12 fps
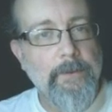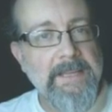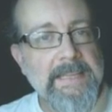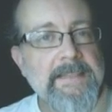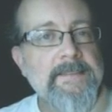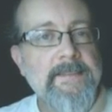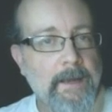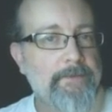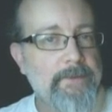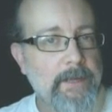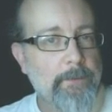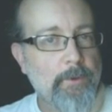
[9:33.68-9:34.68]
inside
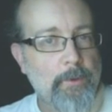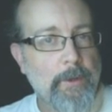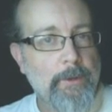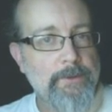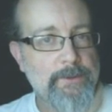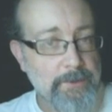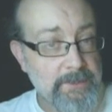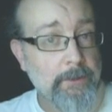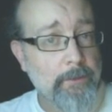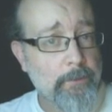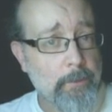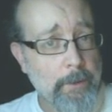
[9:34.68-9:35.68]
of double quotes or
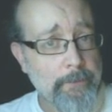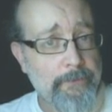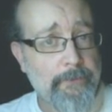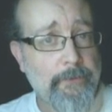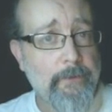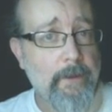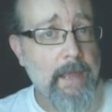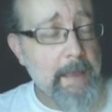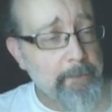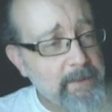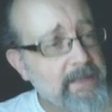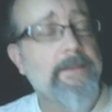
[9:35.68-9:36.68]
single quotes,
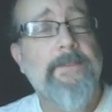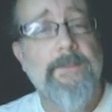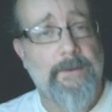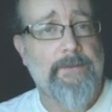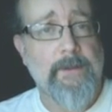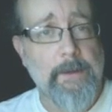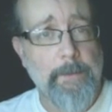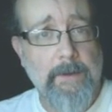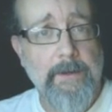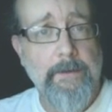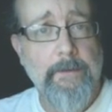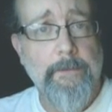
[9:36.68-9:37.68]
and be consistent
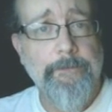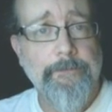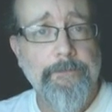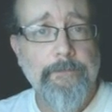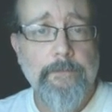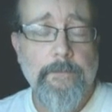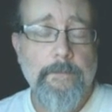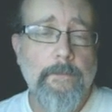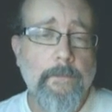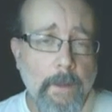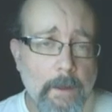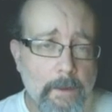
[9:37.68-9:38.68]
about it.
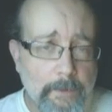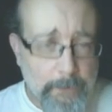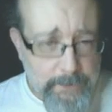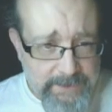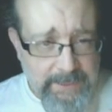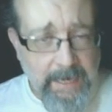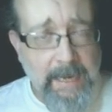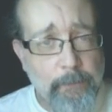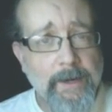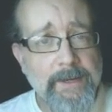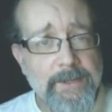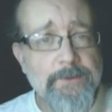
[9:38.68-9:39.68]
There was a time
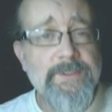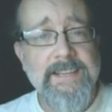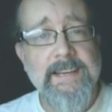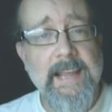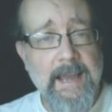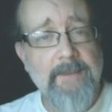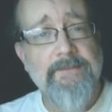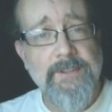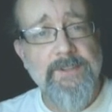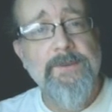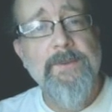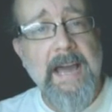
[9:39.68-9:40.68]
when you didn't have to
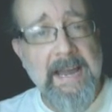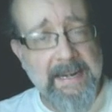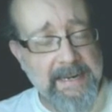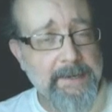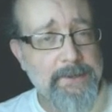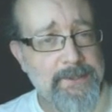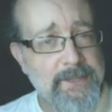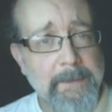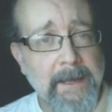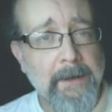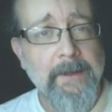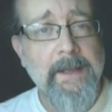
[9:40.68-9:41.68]
do that in
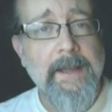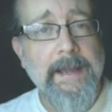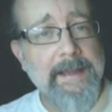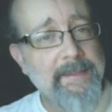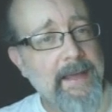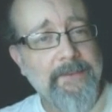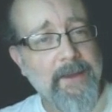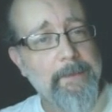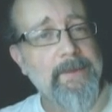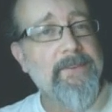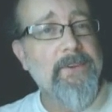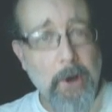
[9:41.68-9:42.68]
HTML, and that
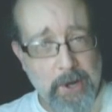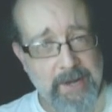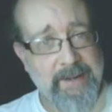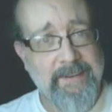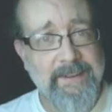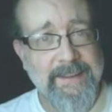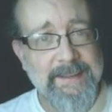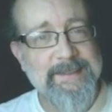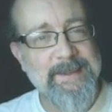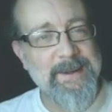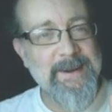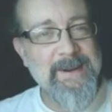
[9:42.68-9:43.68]
time is gone.
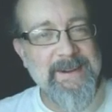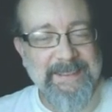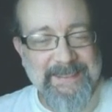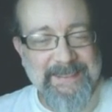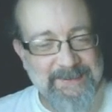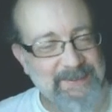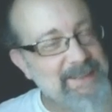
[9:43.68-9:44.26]
So for